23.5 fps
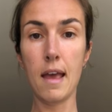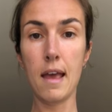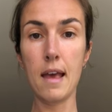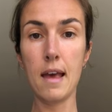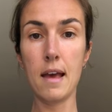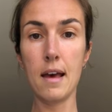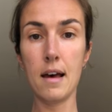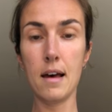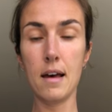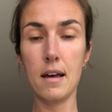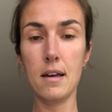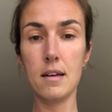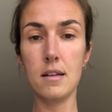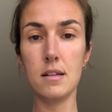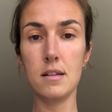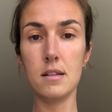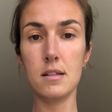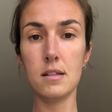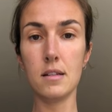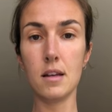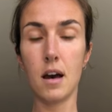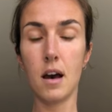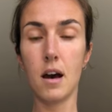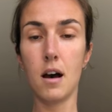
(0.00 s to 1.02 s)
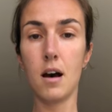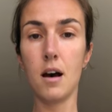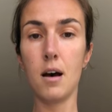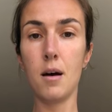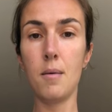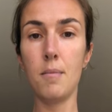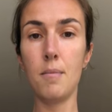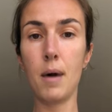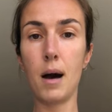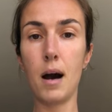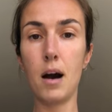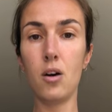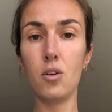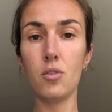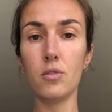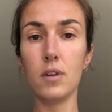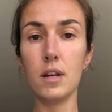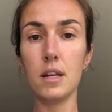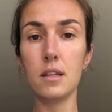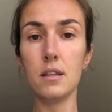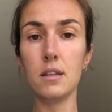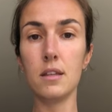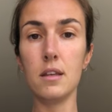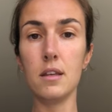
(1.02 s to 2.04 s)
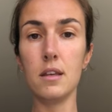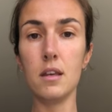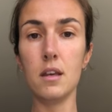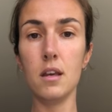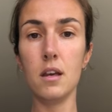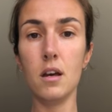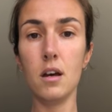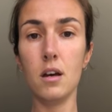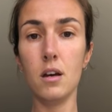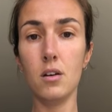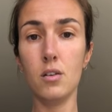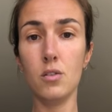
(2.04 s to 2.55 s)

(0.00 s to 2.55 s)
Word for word: and um, I'll write the